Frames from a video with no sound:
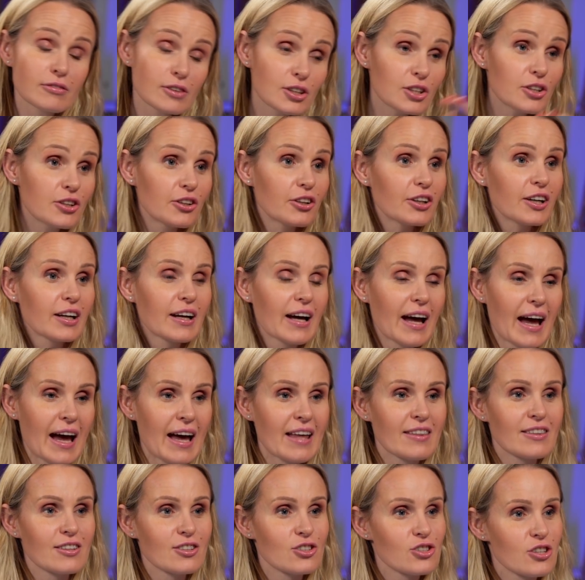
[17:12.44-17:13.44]
look
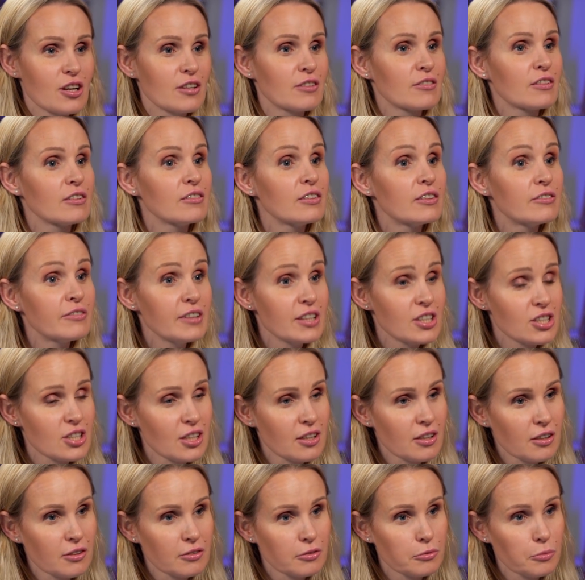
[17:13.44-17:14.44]
at the general
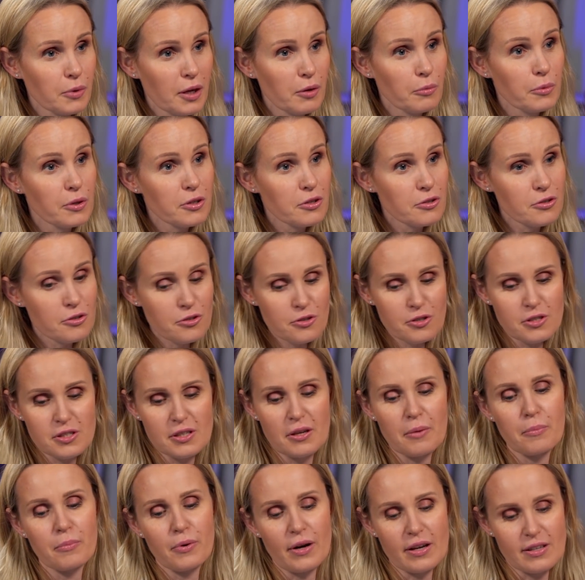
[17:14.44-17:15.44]
revision of when we use
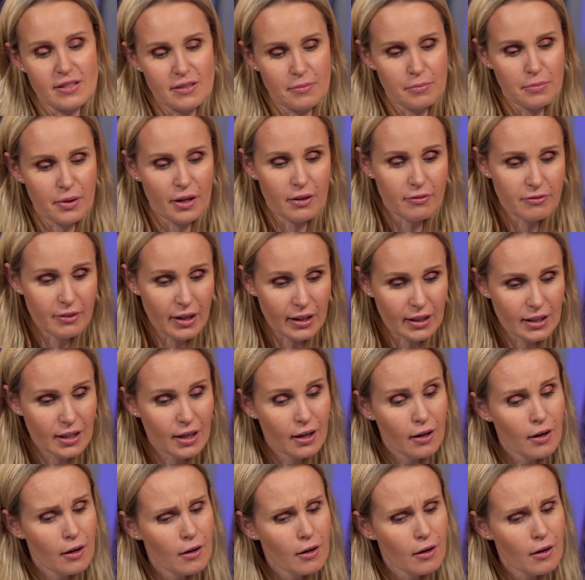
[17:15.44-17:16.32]
a present perfect.